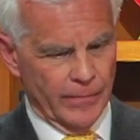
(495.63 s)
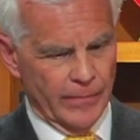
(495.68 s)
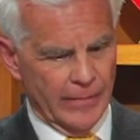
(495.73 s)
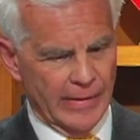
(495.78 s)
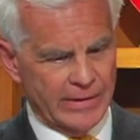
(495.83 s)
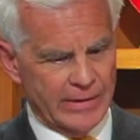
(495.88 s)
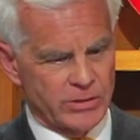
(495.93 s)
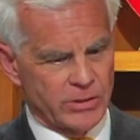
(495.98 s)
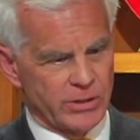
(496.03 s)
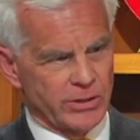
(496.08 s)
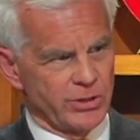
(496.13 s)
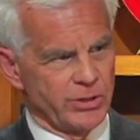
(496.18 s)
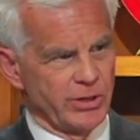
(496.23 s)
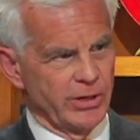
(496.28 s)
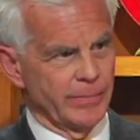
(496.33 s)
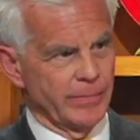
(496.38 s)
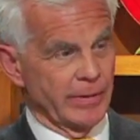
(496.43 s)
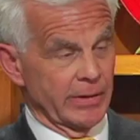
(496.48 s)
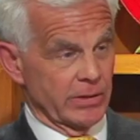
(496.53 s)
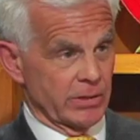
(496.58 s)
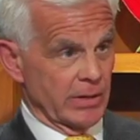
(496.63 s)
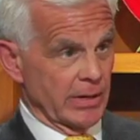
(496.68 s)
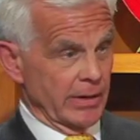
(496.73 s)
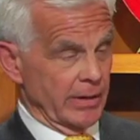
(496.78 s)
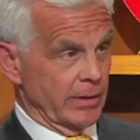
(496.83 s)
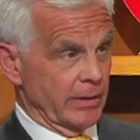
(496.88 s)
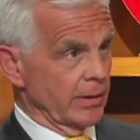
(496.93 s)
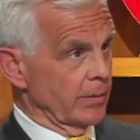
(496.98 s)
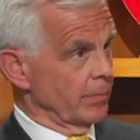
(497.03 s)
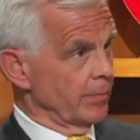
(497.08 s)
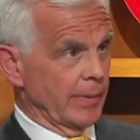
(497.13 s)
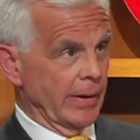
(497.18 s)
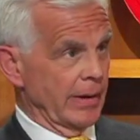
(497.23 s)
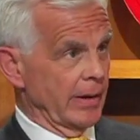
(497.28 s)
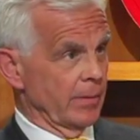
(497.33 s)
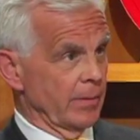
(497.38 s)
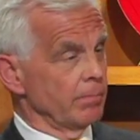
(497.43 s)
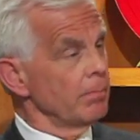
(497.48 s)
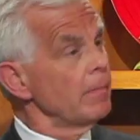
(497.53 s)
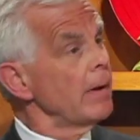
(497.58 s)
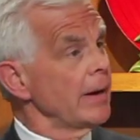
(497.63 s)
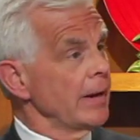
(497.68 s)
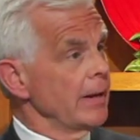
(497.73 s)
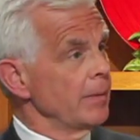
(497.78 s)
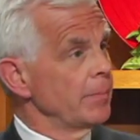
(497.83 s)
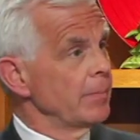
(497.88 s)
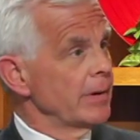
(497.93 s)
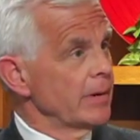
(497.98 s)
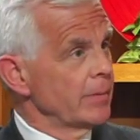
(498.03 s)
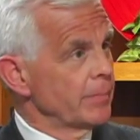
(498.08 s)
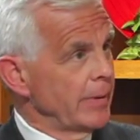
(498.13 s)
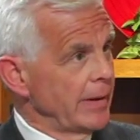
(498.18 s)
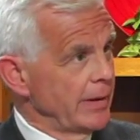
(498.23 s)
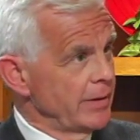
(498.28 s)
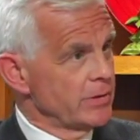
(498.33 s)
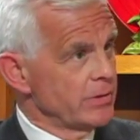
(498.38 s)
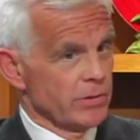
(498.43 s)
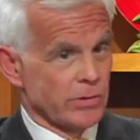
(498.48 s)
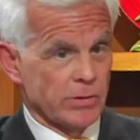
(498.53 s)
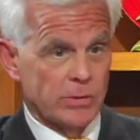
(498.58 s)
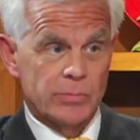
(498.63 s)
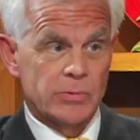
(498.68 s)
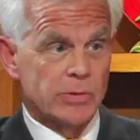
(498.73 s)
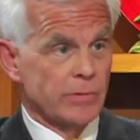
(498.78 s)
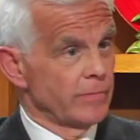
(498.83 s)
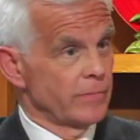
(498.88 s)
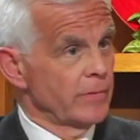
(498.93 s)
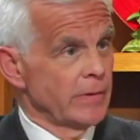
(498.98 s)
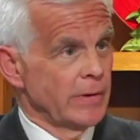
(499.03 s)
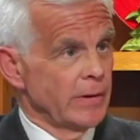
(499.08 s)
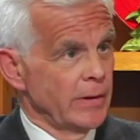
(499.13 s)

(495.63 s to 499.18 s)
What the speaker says: That's an achievement. It doesn't pay in money, but it pays in terms of